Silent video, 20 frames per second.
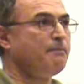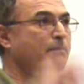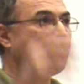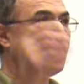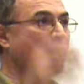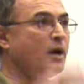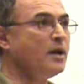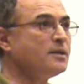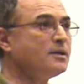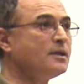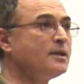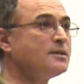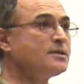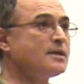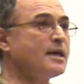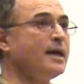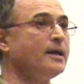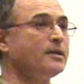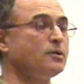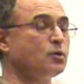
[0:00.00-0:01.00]

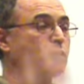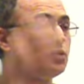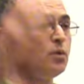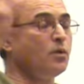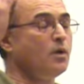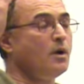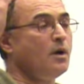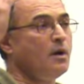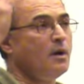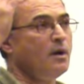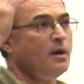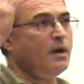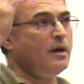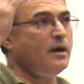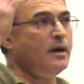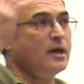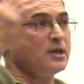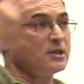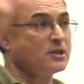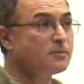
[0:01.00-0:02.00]
politics and
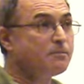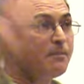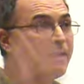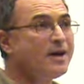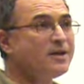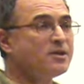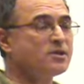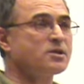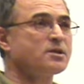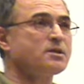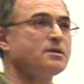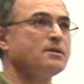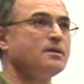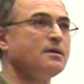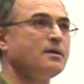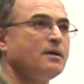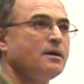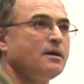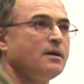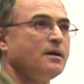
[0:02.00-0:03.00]
to smash